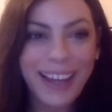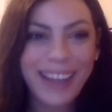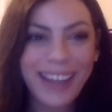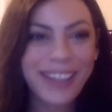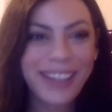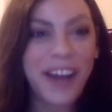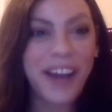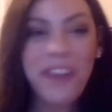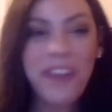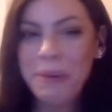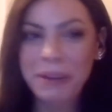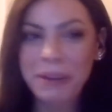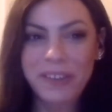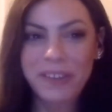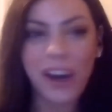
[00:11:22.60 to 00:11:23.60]
Not that
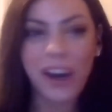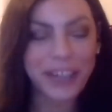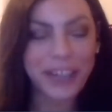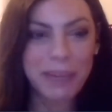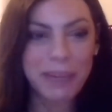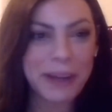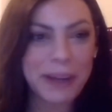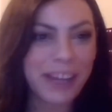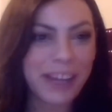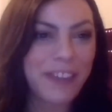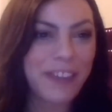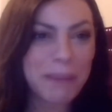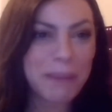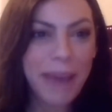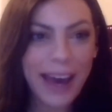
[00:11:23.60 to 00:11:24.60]
we were talking about
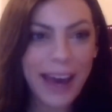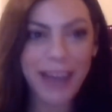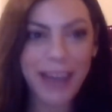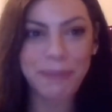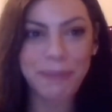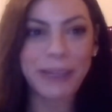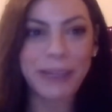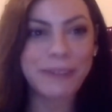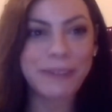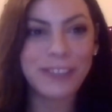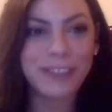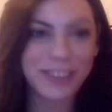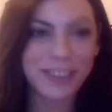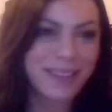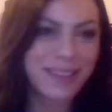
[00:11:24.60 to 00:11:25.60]
anything bad, but it
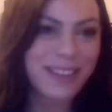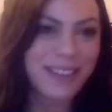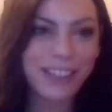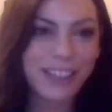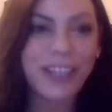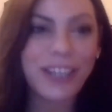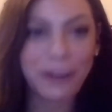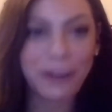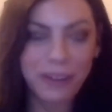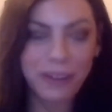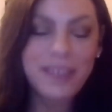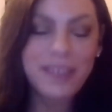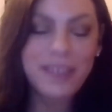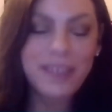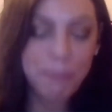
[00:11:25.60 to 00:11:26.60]
was just, you know,
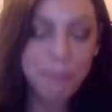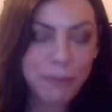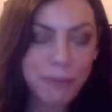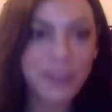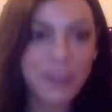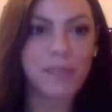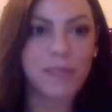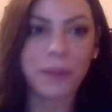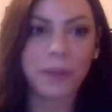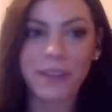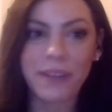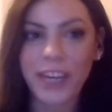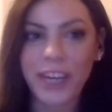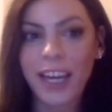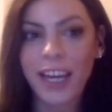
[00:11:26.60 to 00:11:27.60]
it's the
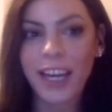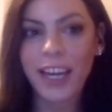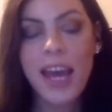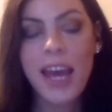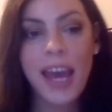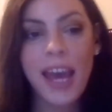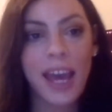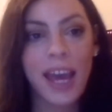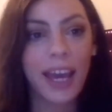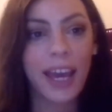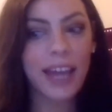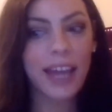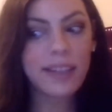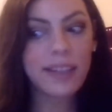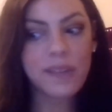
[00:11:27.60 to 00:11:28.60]
principle of it.
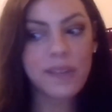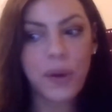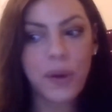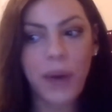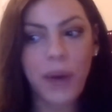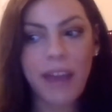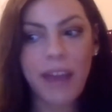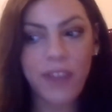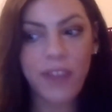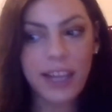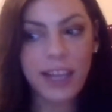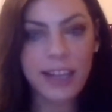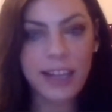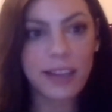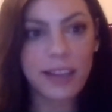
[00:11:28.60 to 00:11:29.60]
And so I
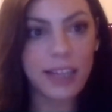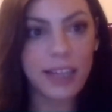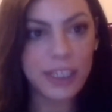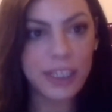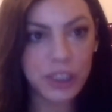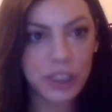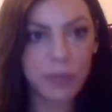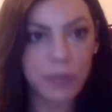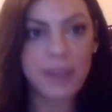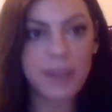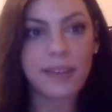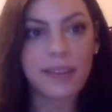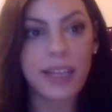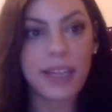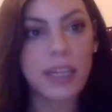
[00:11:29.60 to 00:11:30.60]
think that the issue
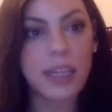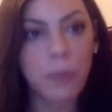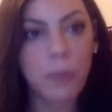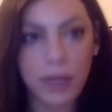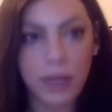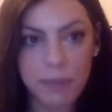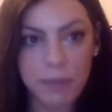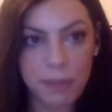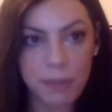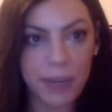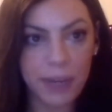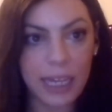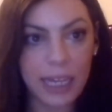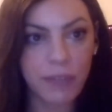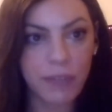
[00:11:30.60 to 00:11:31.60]
was that they didn't want him to
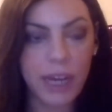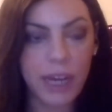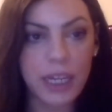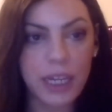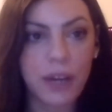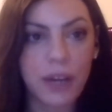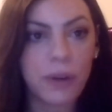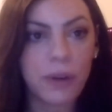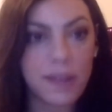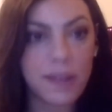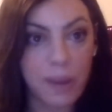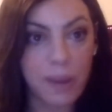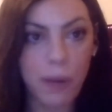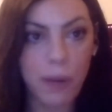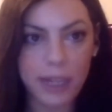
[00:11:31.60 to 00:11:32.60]
bring in the radio
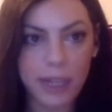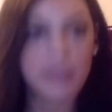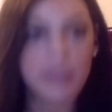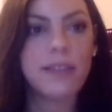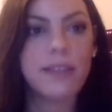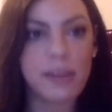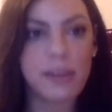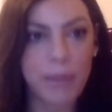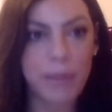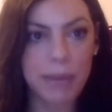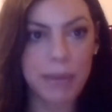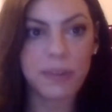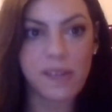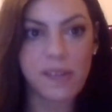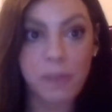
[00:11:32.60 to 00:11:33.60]
because they wanted to be
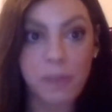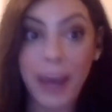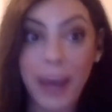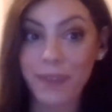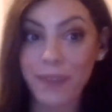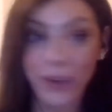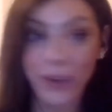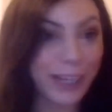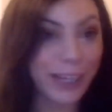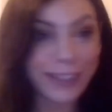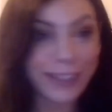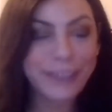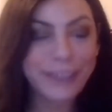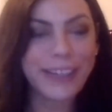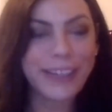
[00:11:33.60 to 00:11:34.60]
able to spy very
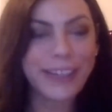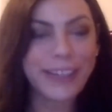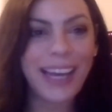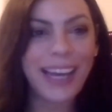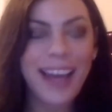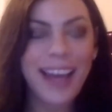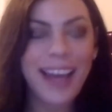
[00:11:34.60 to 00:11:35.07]
clearly.